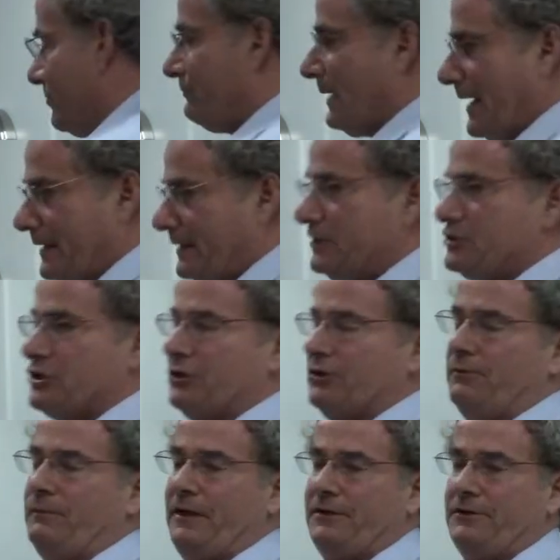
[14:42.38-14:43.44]
of banning
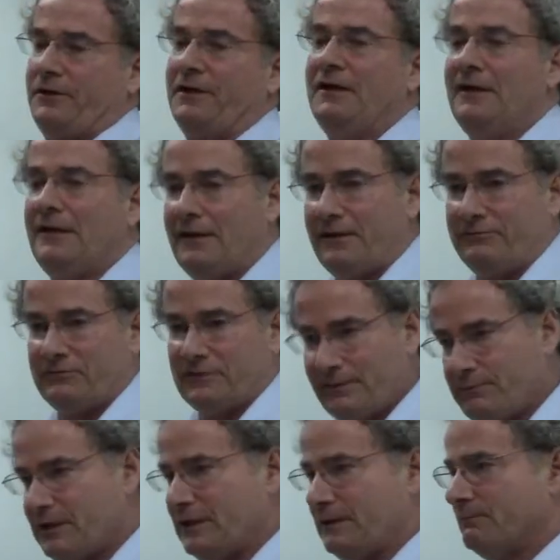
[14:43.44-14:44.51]
gerrymandering, of
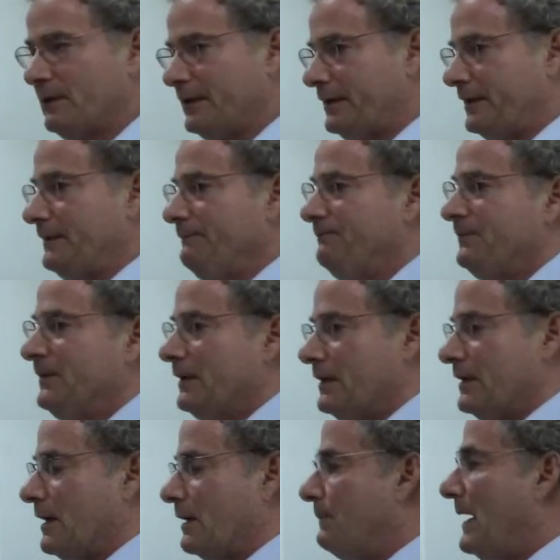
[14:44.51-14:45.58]
limiting money
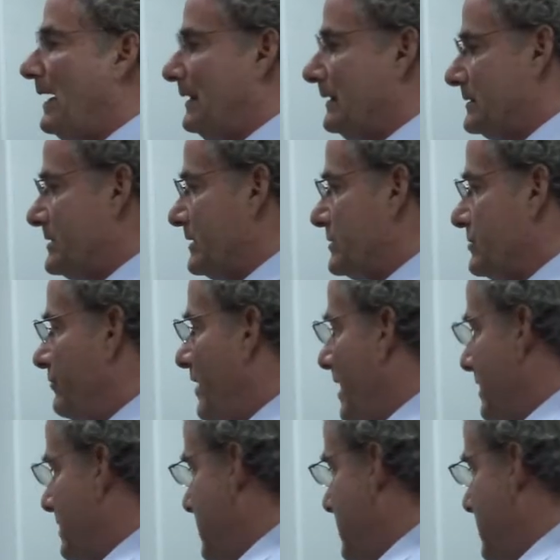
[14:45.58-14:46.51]
in our politics. We've got